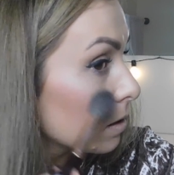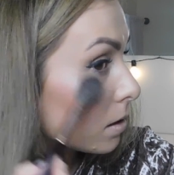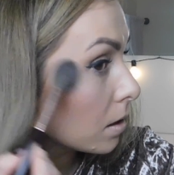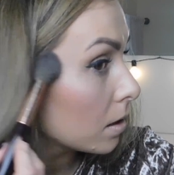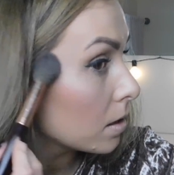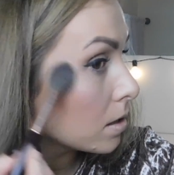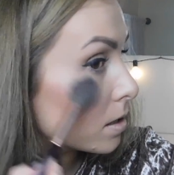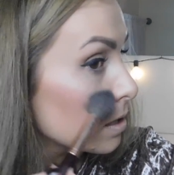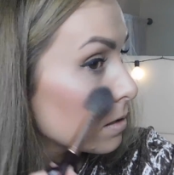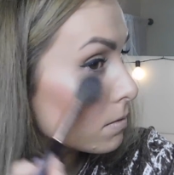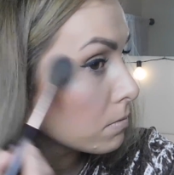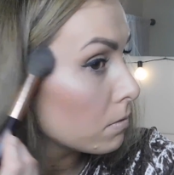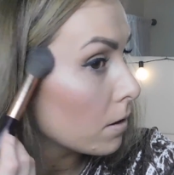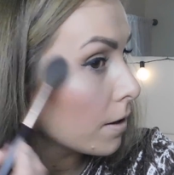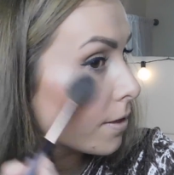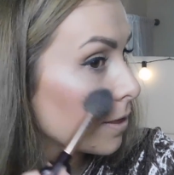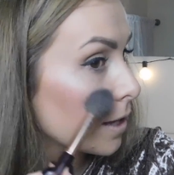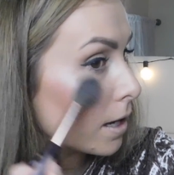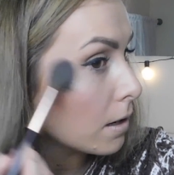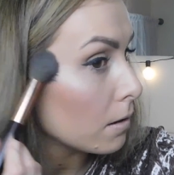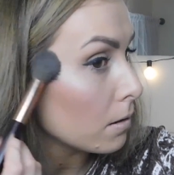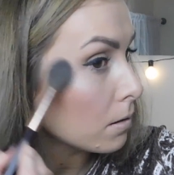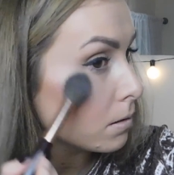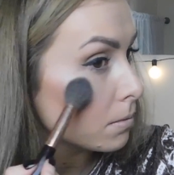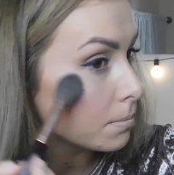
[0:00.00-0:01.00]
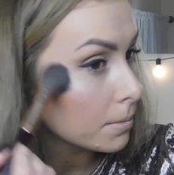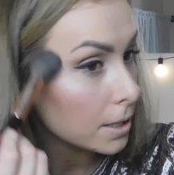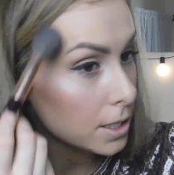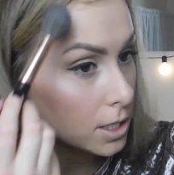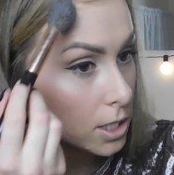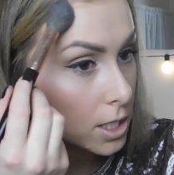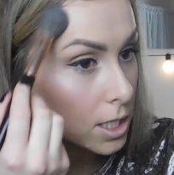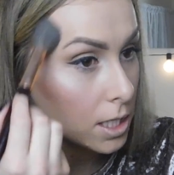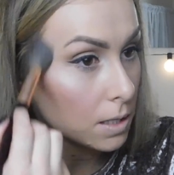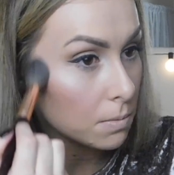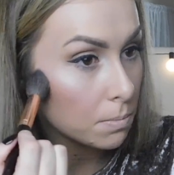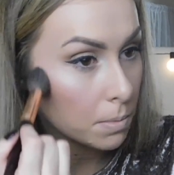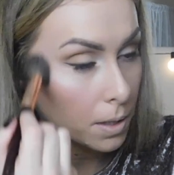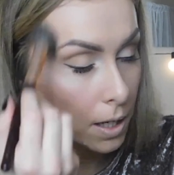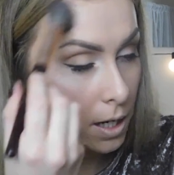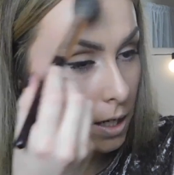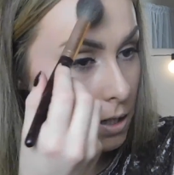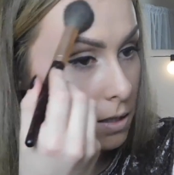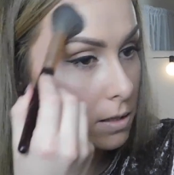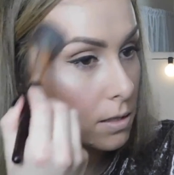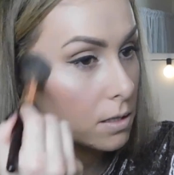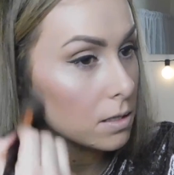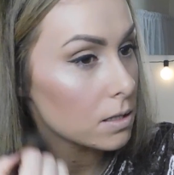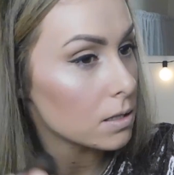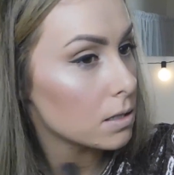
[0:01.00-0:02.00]
and just run that on my
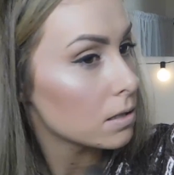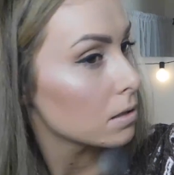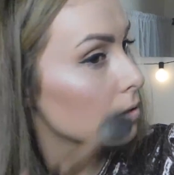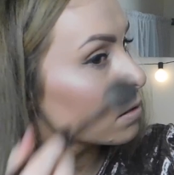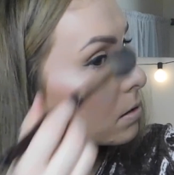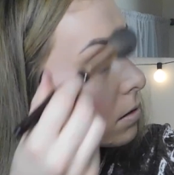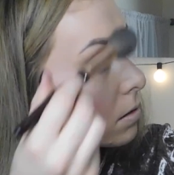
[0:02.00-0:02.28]
cheekbones.